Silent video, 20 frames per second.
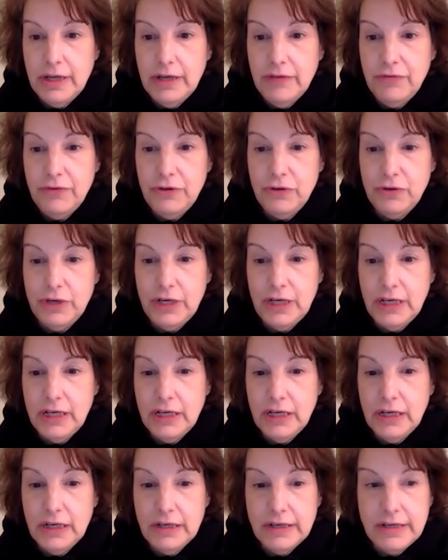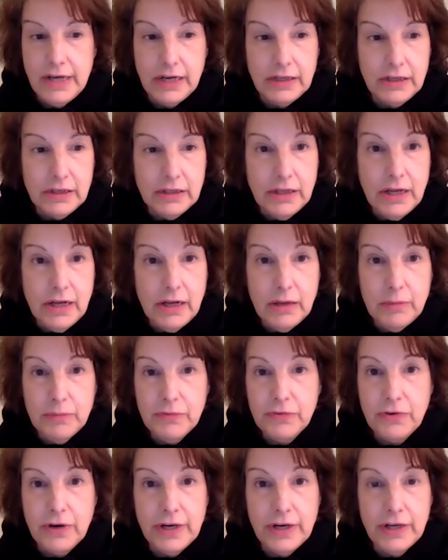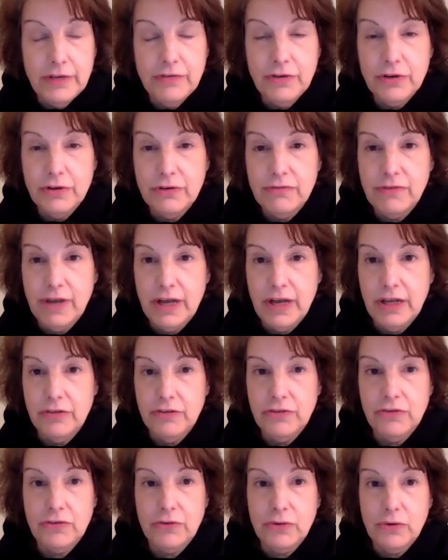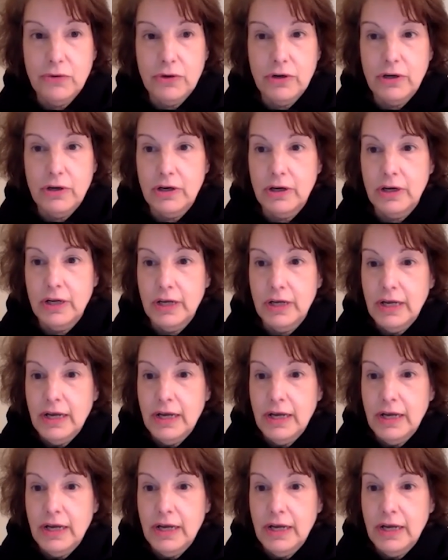if you need technical help for any of your events or